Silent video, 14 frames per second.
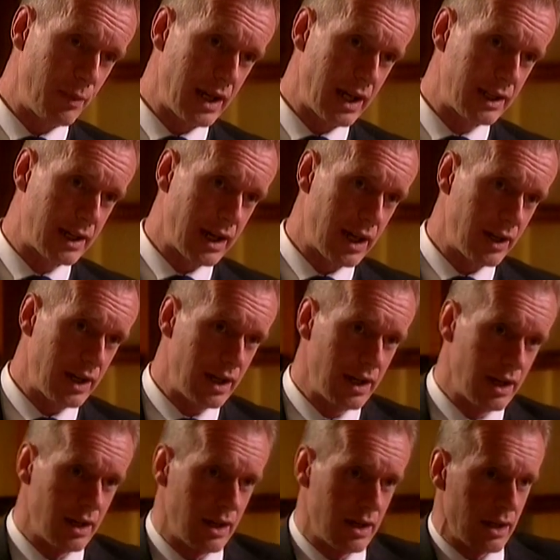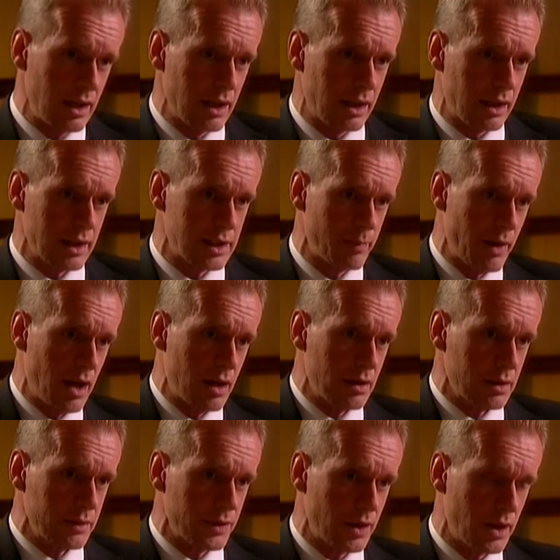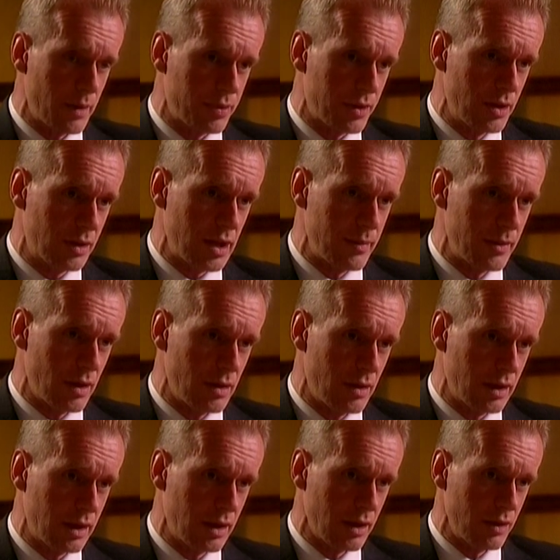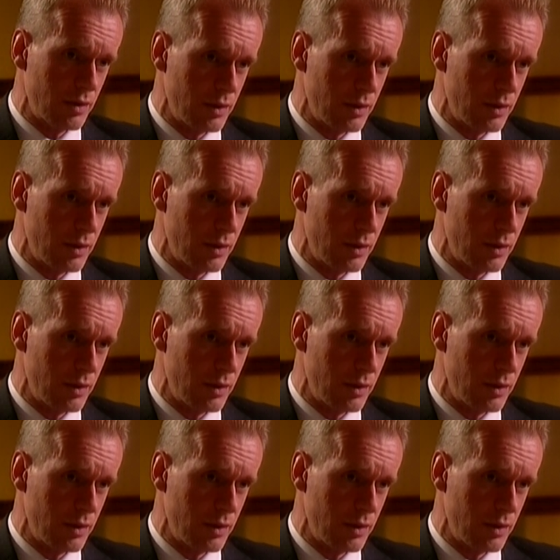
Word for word: We had Garry Kasparov on our program not long ago,